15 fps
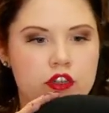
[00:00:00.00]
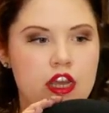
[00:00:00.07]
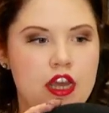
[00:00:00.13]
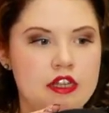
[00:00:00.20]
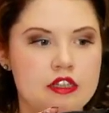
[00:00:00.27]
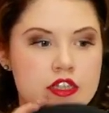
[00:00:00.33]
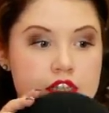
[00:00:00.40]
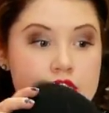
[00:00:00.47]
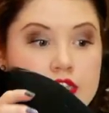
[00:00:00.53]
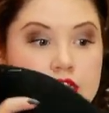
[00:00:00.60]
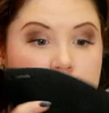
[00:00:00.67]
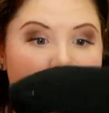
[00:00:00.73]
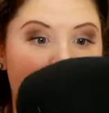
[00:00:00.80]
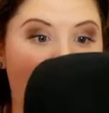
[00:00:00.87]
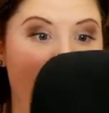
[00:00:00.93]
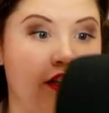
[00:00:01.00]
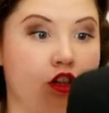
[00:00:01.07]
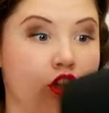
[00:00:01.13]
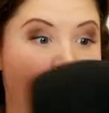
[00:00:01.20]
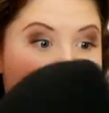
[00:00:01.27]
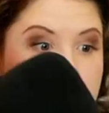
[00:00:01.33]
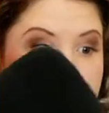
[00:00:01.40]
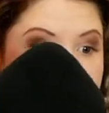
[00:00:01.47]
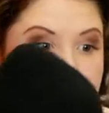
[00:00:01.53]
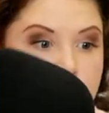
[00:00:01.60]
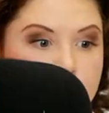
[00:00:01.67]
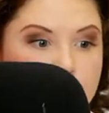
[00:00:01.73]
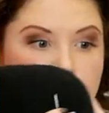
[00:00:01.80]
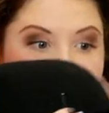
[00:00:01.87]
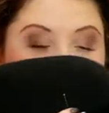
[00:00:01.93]
And incidentally, just
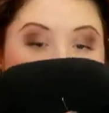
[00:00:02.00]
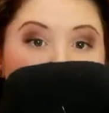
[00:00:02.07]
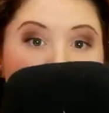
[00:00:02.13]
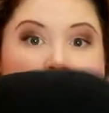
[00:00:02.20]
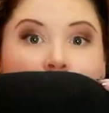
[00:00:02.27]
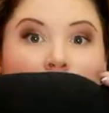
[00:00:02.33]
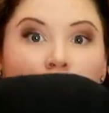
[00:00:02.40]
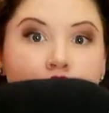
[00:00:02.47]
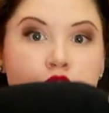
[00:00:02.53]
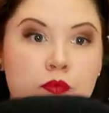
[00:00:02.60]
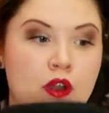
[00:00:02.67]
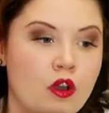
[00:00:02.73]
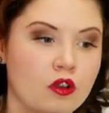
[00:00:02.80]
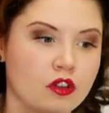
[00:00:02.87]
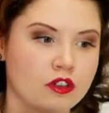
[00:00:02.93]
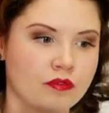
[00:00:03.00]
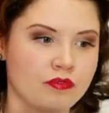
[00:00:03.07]
before I took it off the block,